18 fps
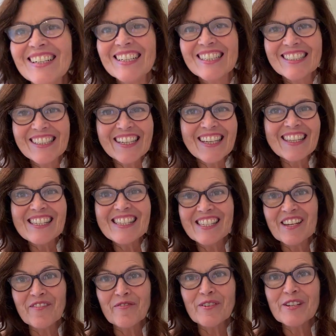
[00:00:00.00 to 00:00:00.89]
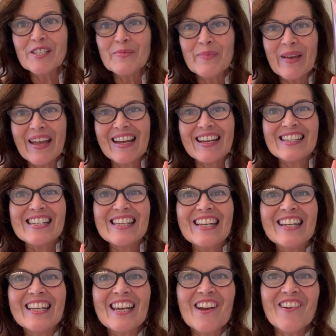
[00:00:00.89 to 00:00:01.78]
Look at the difference
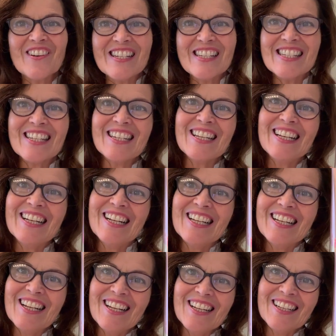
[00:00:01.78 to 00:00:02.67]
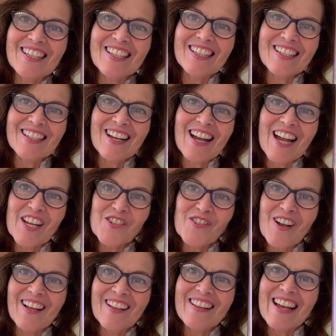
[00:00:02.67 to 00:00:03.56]
Pantene Keratin
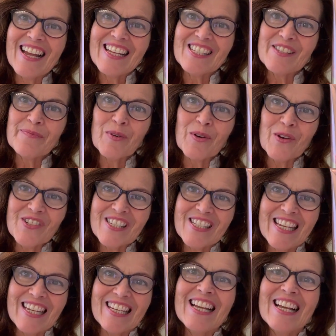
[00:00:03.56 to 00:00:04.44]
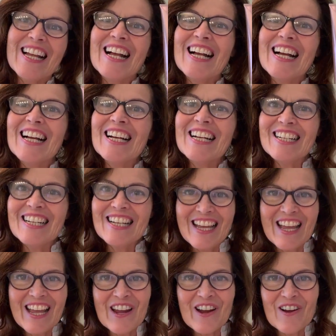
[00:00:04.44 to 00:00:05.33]
Hydrolyzed Protein
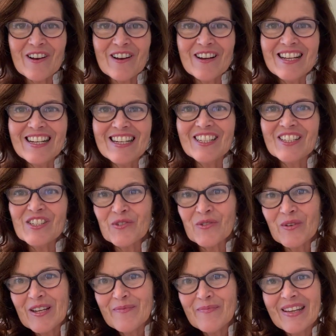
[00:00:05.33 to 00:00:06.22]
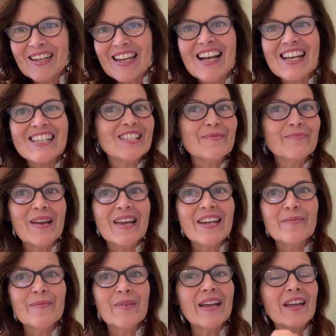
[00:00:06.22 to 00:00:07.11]
hair treatment has made
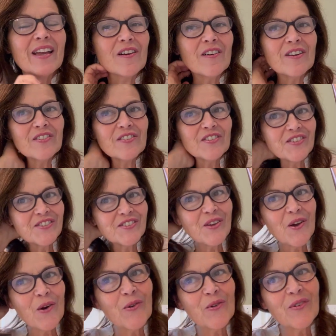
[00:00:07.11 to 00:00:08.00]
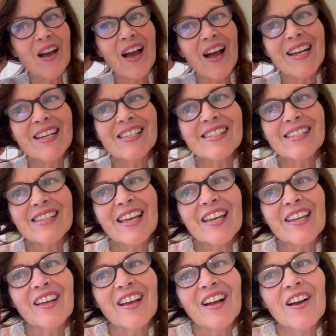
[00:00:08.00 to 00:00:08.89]
in my hair. It is so nice
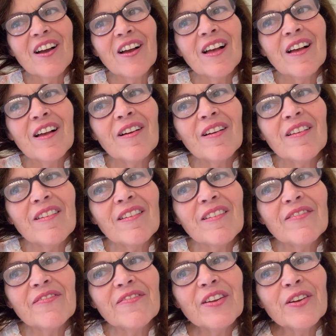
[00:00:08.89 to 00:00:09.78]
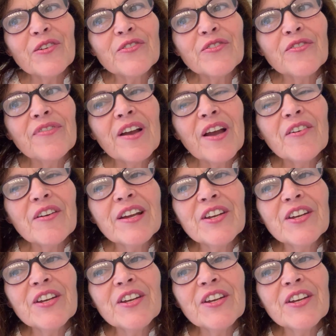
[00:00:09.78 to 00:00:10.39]
and feels very